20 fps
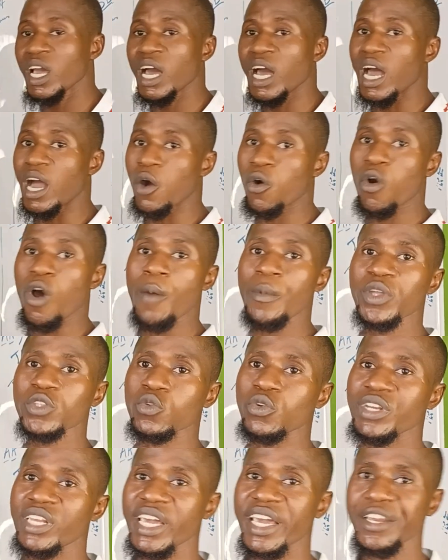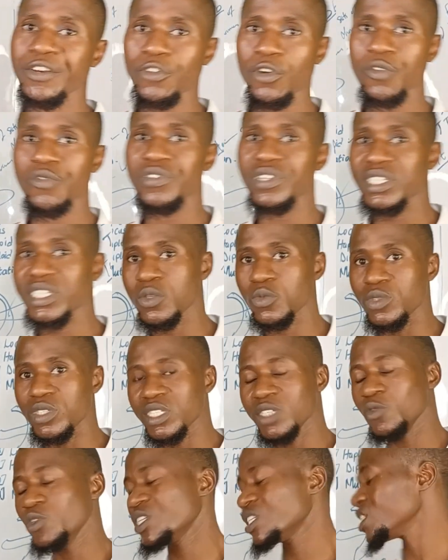And coming to the end of it,
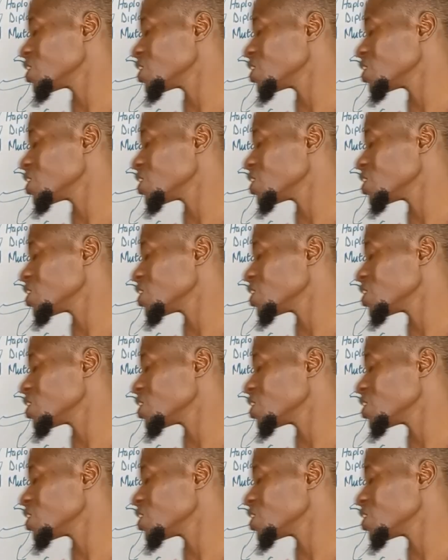which